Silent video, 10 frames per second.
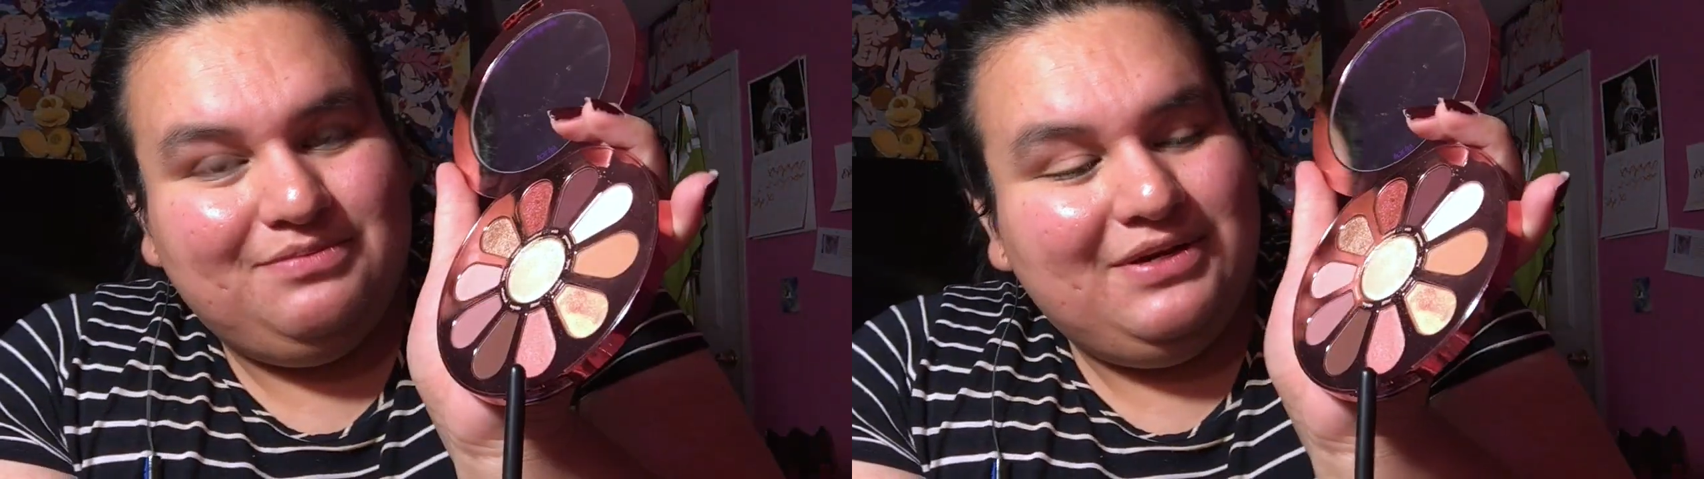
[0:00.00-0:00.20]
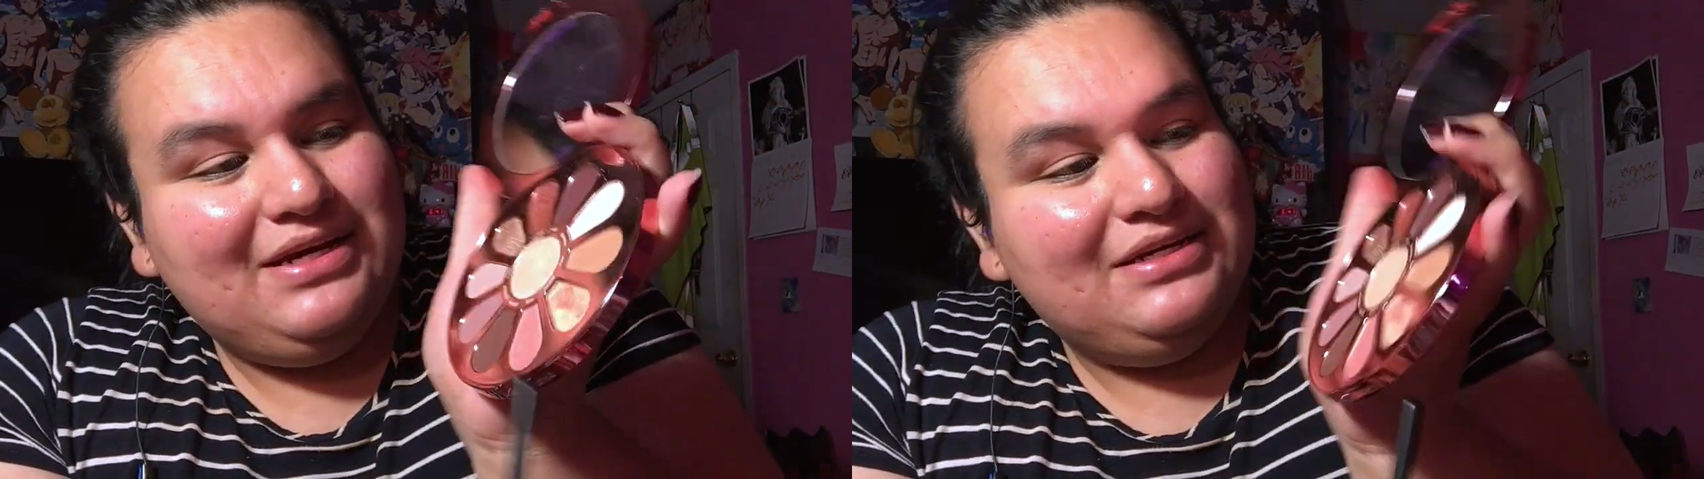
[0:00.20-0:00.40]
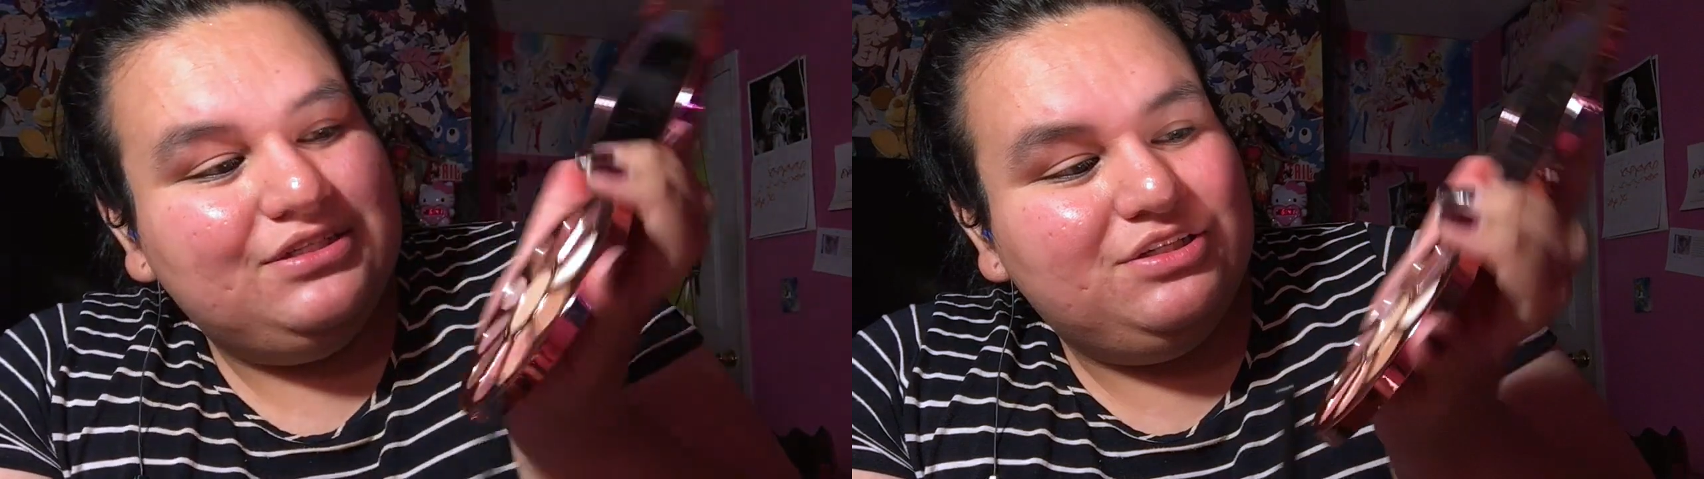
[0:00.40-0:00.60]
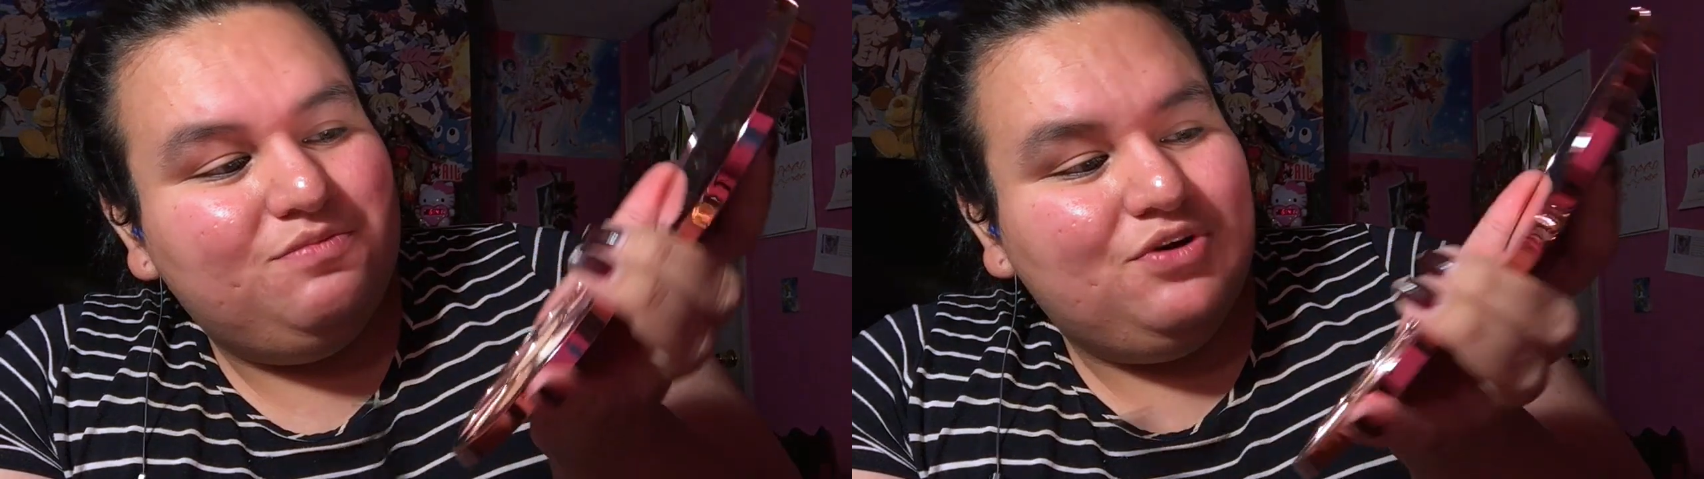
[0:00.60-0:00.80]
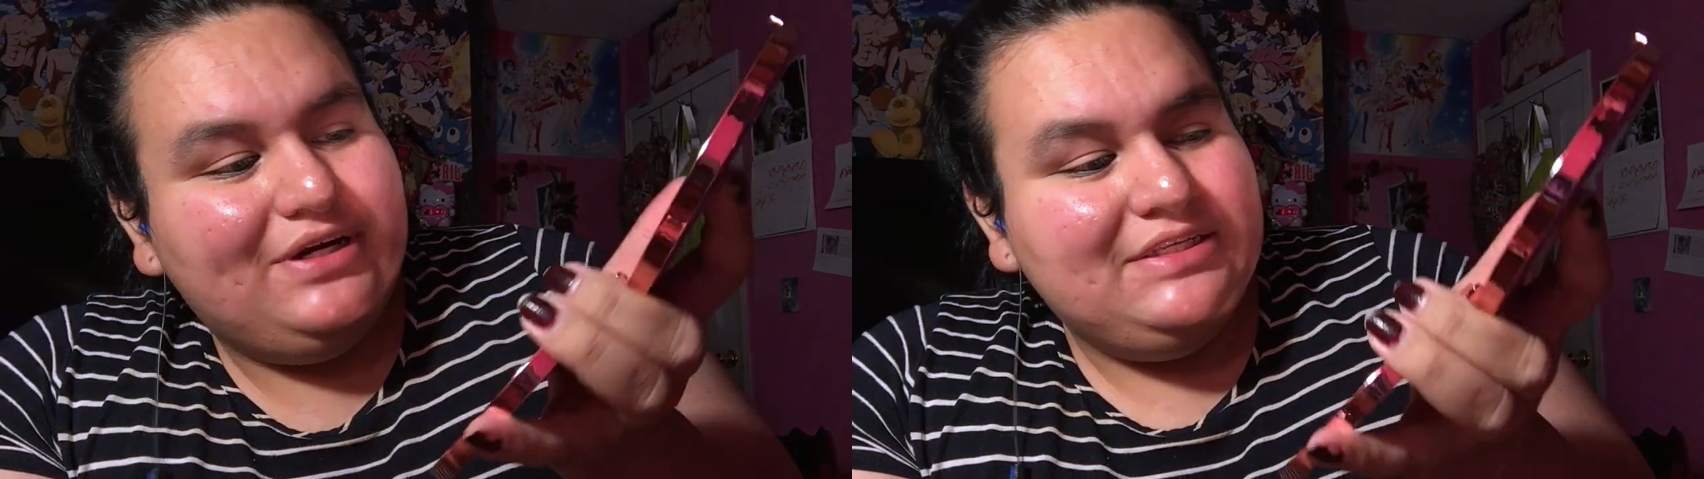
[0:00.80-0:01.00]
because they're
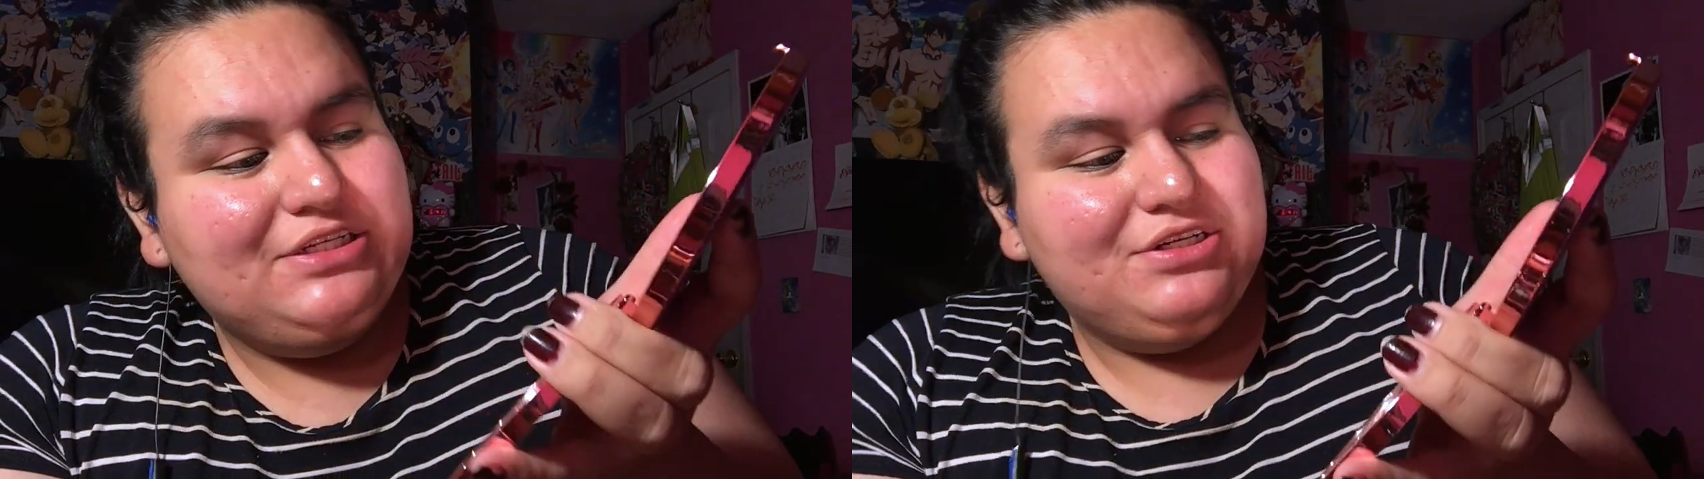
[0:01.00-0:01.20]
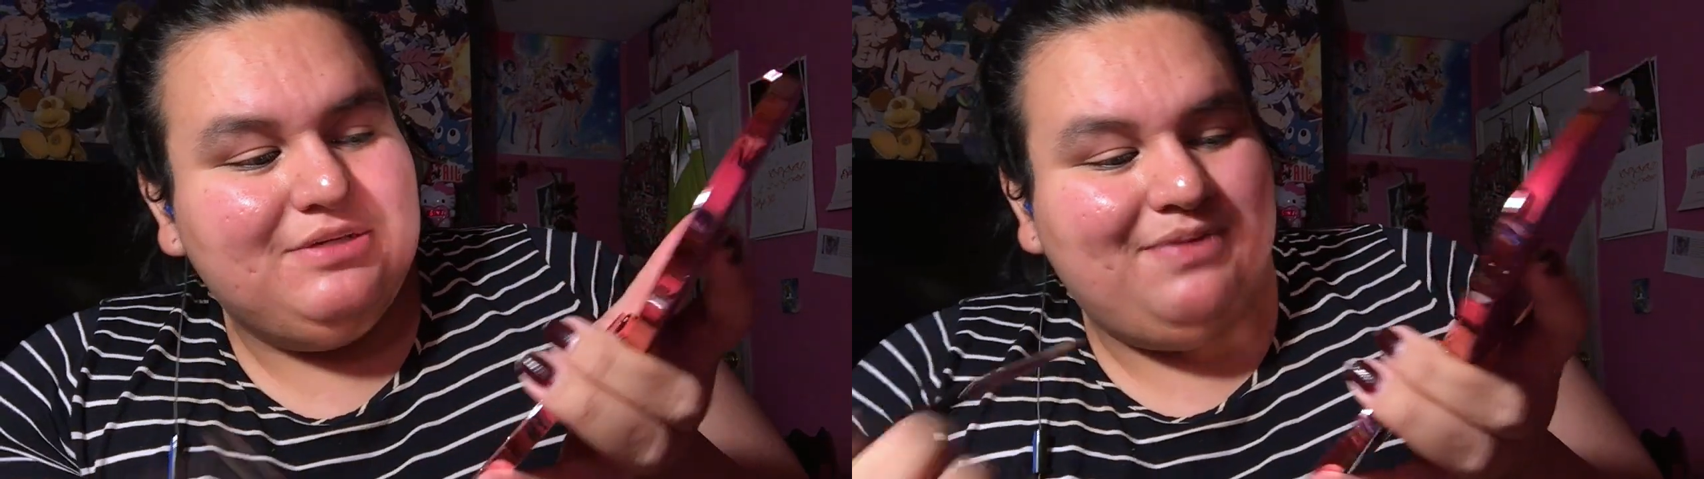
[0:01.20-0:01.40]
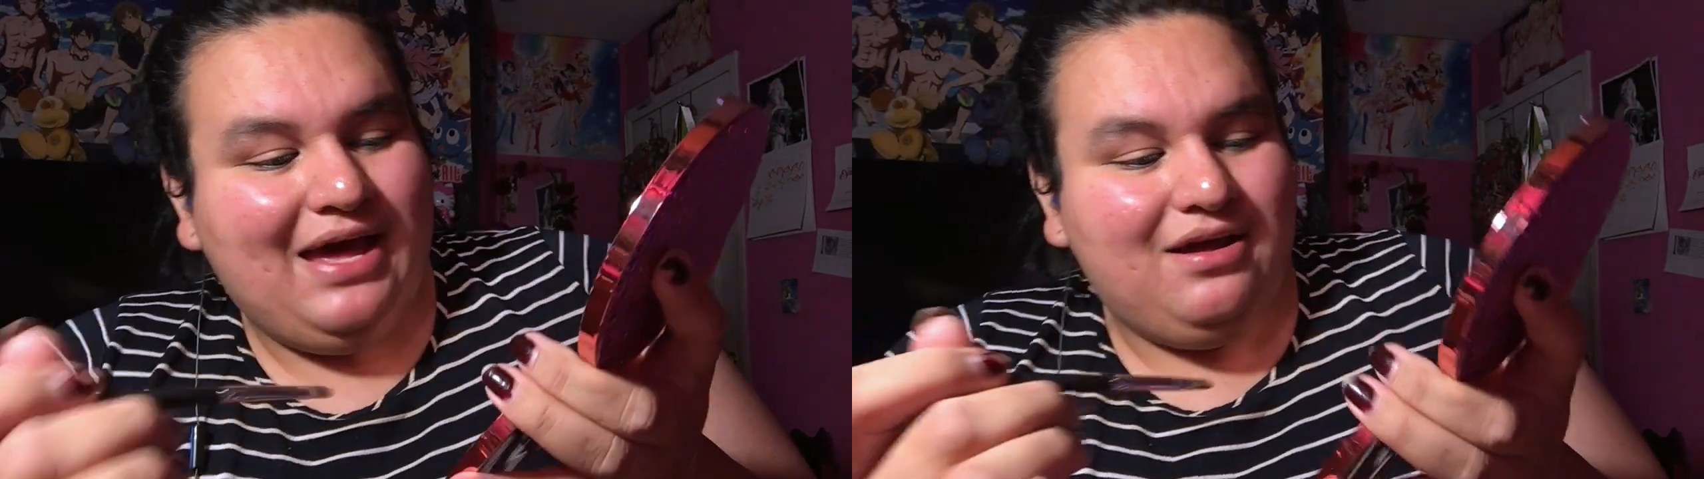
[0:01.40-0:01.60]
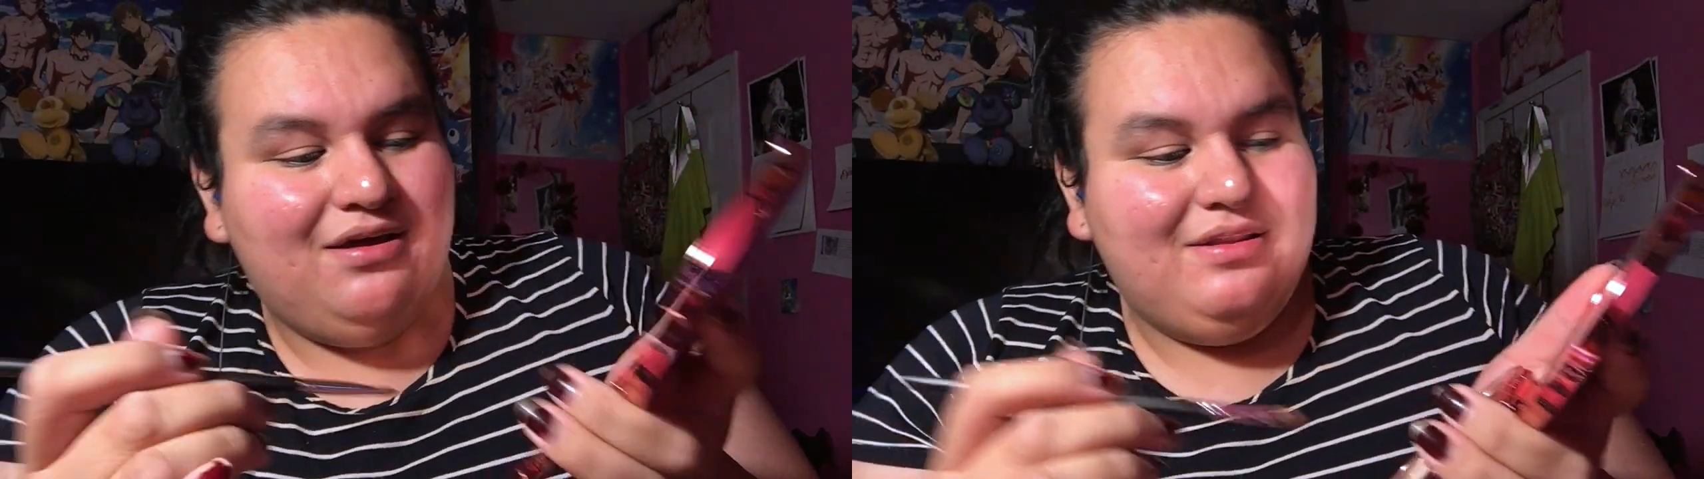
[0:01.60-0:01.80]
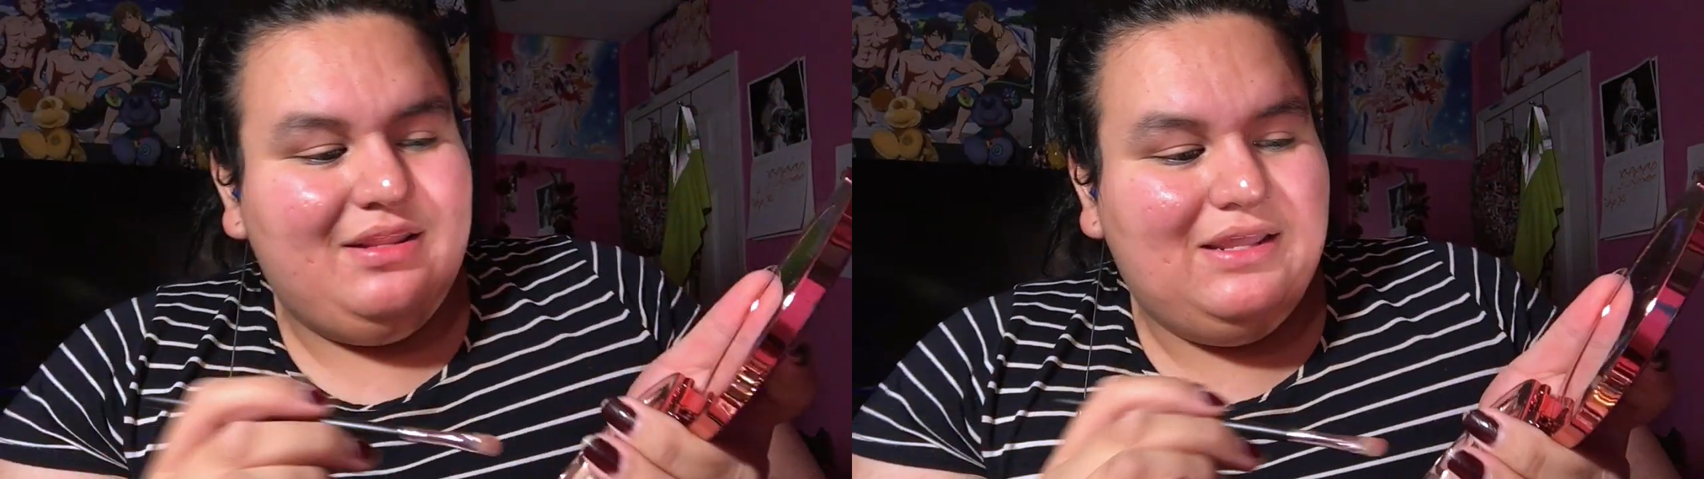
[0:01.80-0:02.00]
more easier to pack
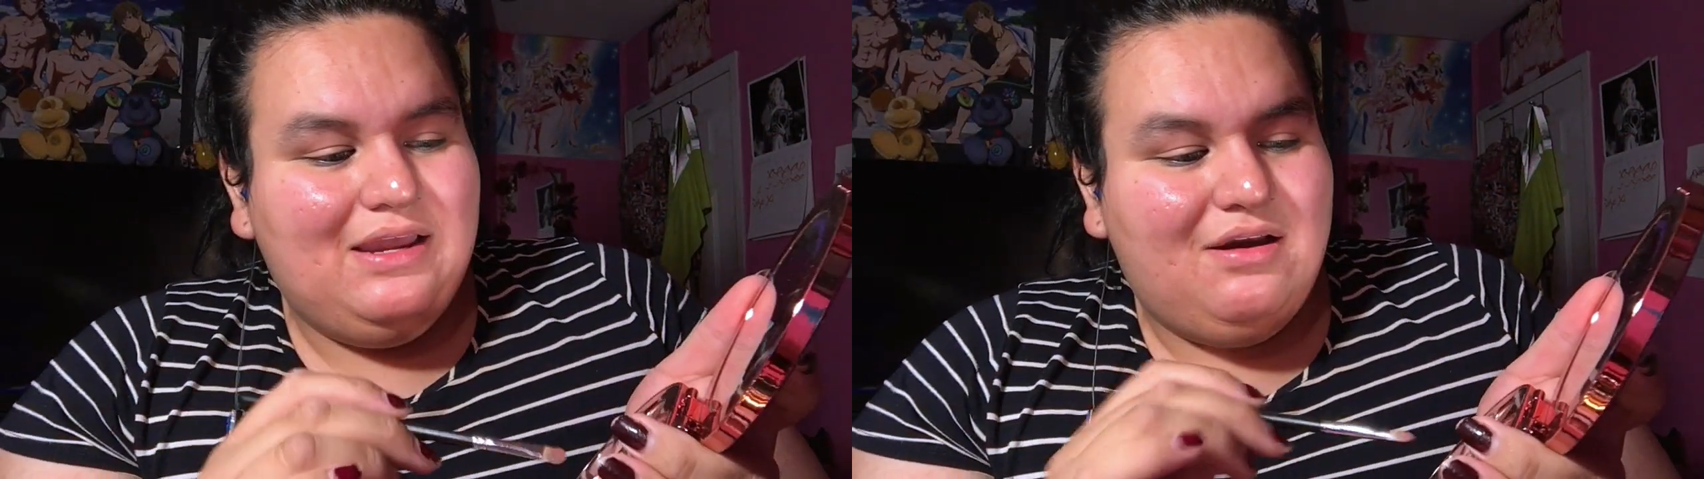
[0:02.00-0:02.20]
on than they